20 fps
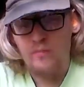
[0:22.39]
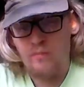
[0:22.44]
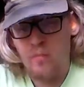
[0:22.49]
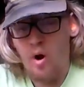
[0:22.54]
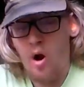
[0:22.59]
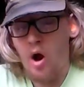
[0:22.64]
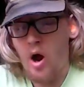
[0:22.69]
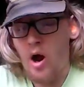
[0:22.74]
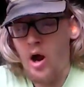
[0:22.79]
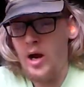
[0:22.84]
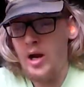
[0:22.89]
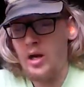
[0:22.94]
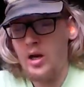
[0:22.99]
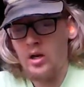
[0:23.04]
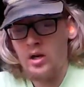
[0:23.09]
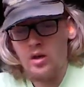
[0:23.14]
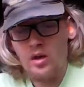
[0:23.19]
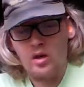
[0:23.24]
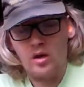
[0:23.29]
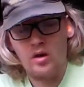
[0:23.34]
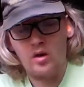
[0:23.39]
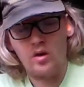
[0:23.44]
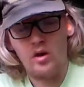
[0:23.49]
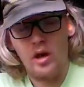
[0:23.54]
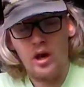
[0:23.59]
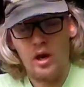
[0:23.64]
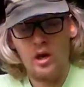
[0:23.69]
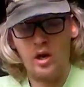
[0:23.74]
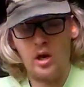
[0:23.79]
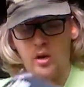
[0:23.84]
I
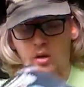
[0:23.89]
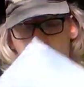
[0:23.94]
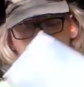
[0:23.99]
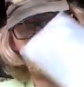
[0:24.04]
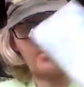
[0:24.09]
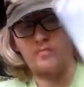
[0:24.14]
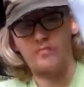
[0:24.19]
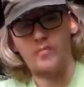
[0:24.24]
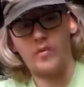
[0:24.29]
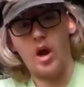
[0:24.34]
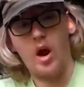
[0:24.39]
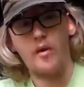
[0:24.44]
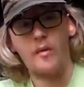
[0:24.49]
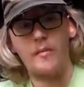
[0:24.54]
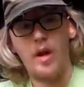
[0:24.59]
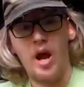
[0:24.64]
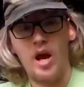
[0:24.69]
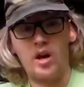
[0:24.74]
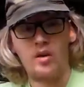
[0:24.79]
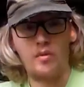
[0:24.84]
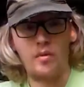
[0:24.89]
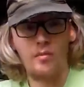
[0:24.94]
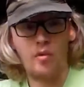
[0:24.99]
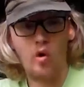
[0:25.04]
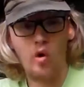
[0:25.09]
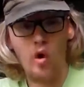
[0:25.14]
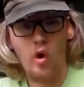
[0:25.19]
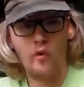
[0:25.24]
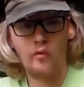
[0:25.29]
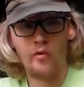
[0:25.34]
got Cardio Maximum
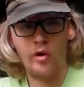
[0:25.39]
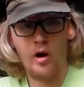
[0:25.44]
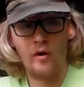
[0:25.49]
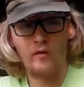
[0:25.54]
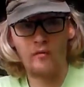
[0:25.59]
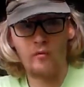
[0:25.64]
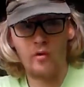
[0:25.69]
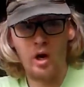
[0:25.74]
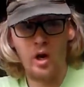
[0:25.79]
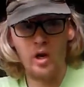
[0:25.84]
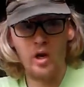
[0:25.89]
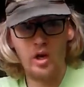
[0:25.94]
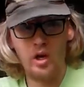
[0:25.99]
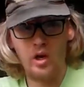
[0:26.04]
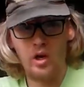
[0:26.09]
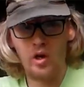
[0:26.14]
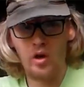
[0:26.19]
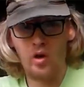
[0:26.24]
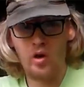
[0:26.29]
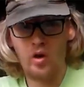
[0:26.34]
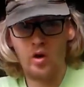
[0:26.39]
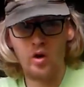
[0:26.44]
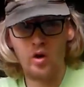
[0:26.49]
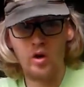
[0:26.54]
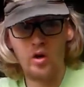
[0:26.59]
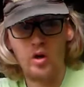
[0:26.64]
Overdrive right here.